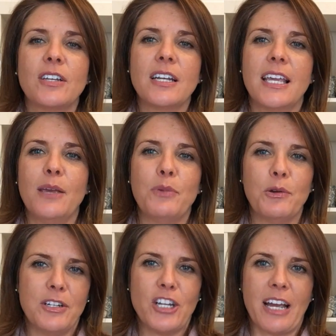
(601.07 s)
going to keep
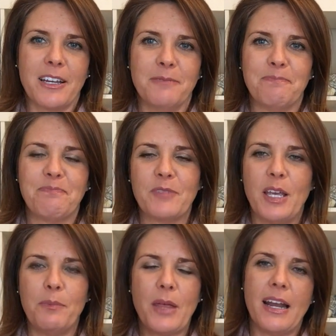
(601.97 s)
you in check.
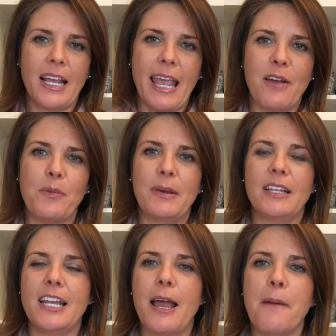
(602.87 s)
Keep that
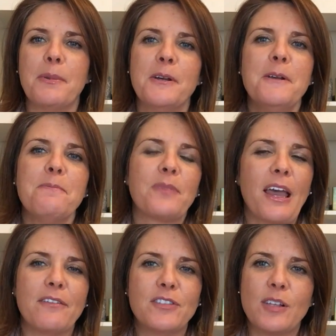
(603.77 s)
accountability up.
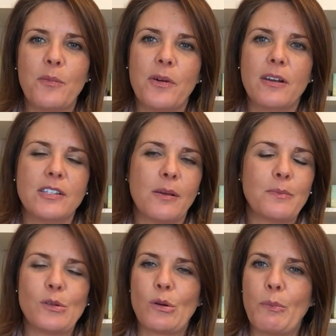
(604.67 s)
Have someone,
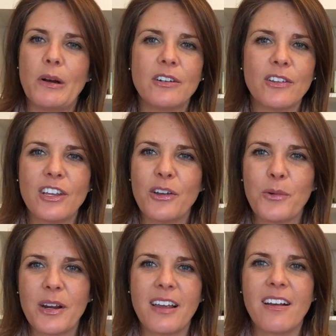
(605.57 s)
some sort of partner that you're
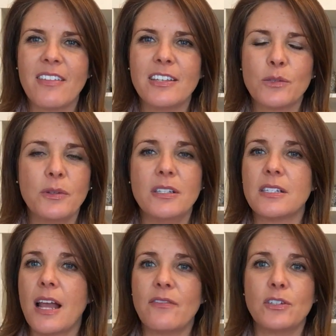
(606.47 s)
working on this with.
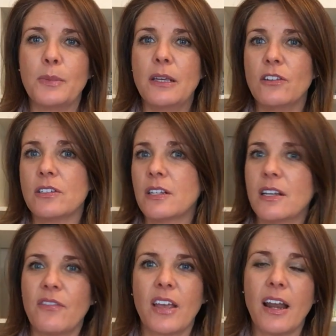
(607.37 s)
Doesn't have to be your
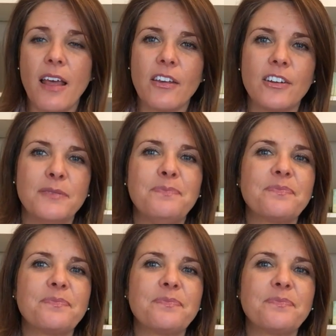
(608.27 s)
significant other.